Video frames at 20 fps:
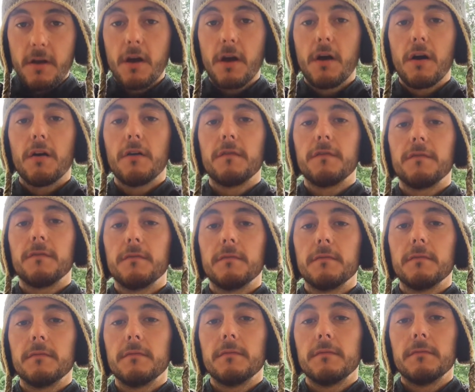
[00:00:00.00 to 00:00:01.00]
of
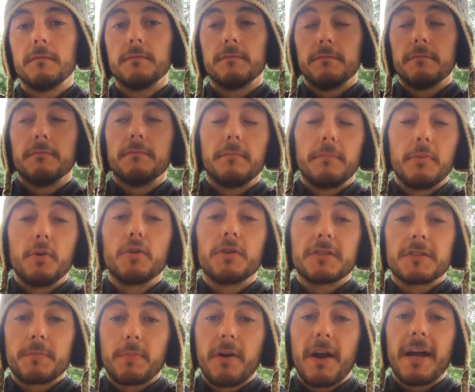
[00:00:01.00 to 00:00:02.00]

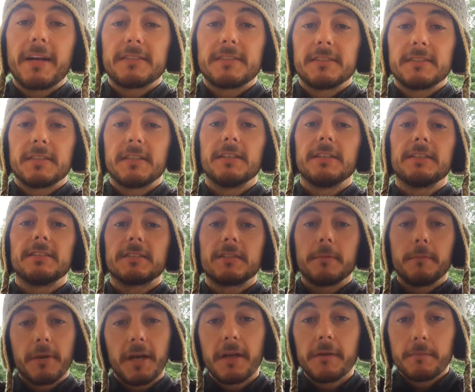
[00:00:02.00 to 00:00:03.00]
Buddhist practice, at least
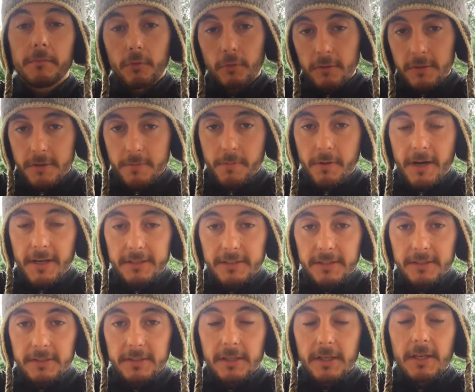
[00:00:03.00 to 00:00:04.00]
Tibetan Buddhist
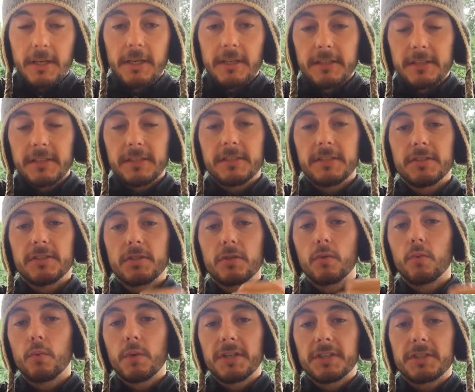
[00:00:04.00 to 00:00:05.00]
practice. This is
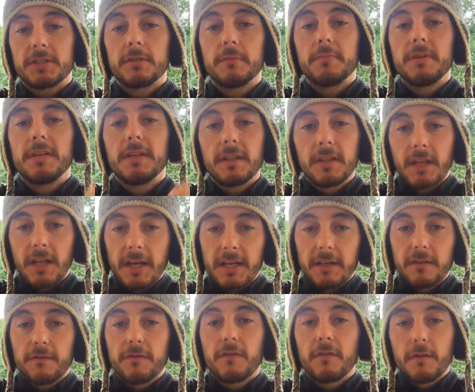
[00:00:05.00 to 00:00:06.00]
the wish to be
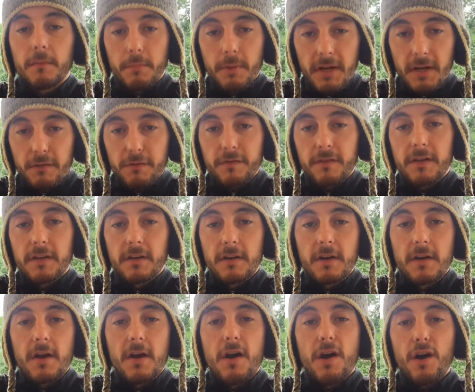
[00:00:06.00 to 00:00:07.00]
enlightened for the benefit
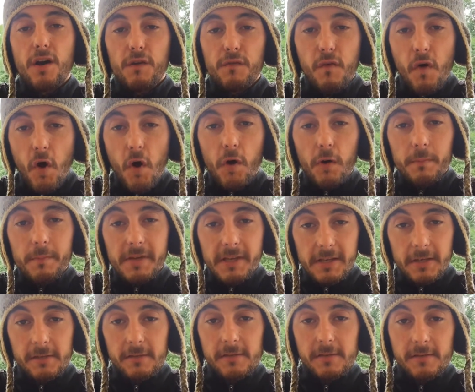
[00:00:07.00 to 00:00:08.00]
of all
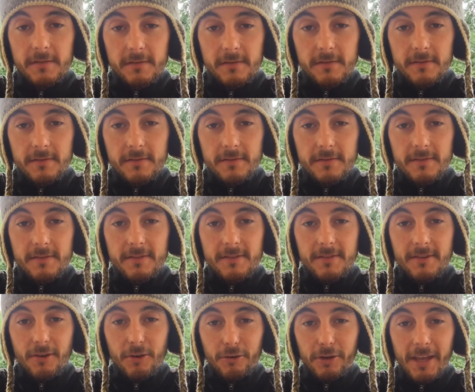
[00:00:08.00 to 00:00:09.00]
beings.
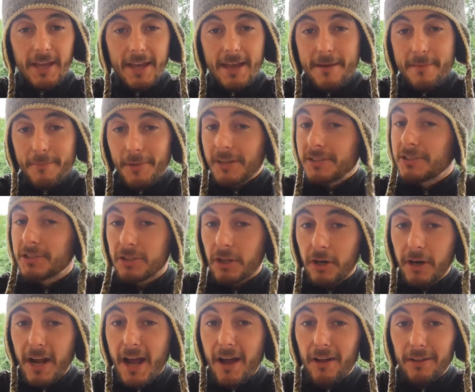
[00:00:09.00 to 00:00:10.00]
Okay, it might
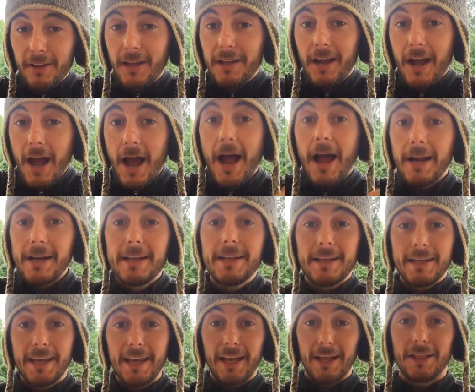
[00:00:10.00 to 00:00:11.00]
start out like, I need
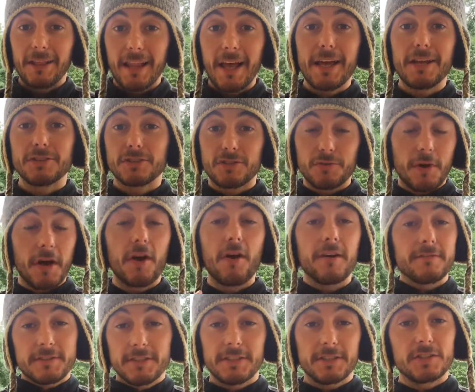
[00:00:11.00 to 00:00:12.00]
to get enlightened so I don't
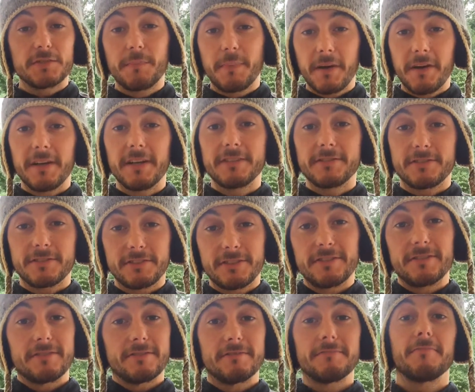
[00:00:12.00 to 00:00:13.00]
have to experience
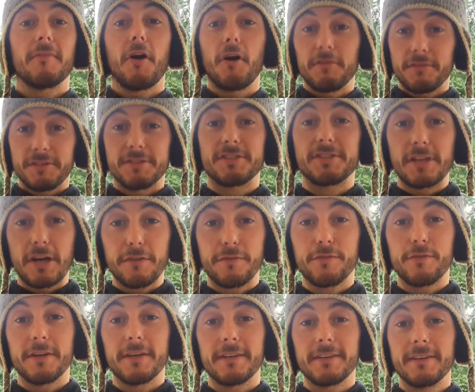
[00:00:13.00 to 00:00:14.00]
all the
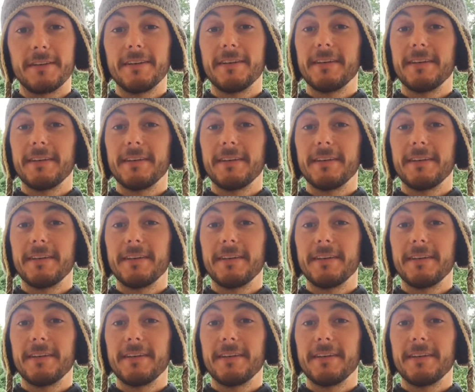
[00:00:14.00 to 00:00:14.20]
suffering.